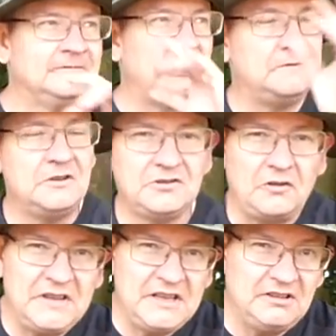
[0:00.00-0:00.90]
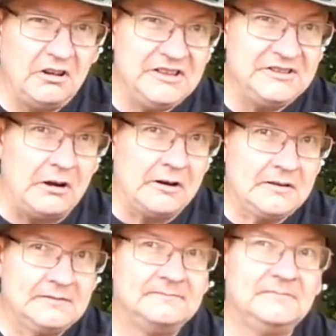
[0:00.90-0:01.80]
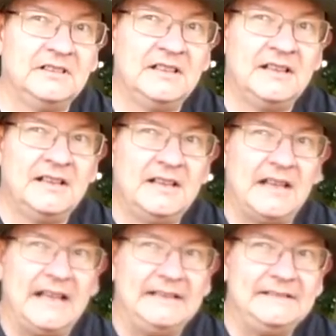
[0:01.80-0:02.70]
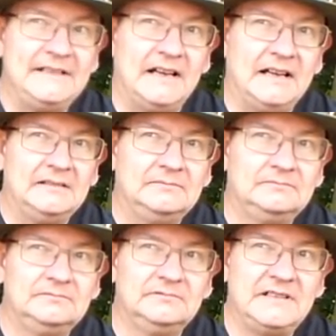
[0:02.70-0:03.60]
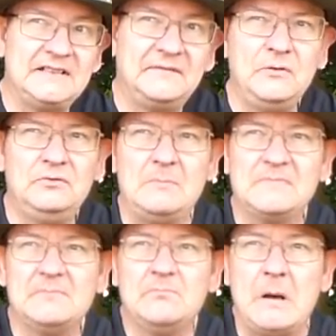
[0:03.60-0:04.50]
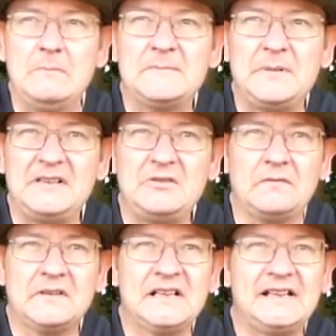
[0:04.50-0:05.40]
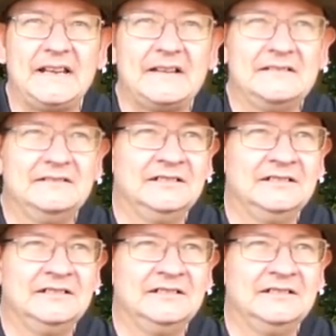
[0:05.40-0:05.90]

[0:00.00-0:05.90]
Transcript: I've looked on the LiDAR, and there's a few lumps and bumps, but it's not very clear.